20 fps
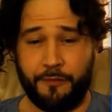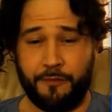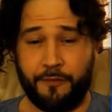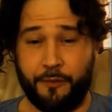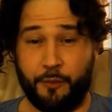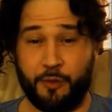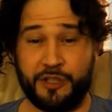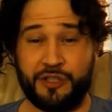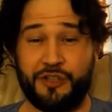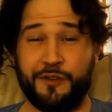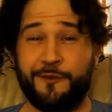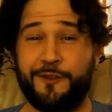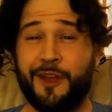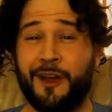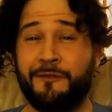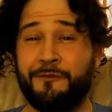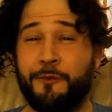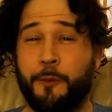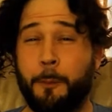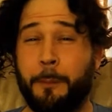for what you've
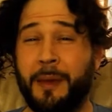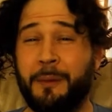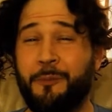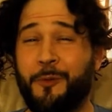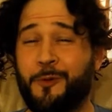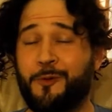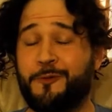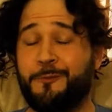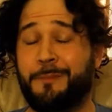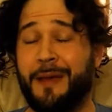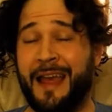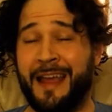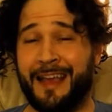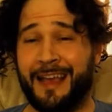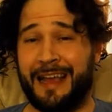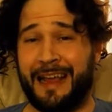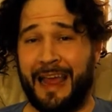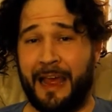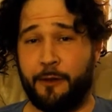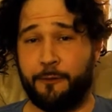done for people's
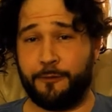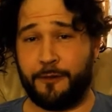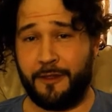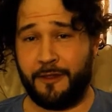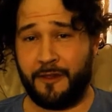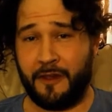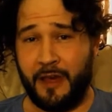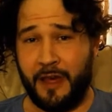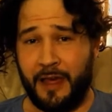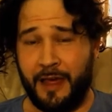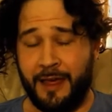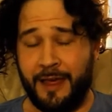bank accounts.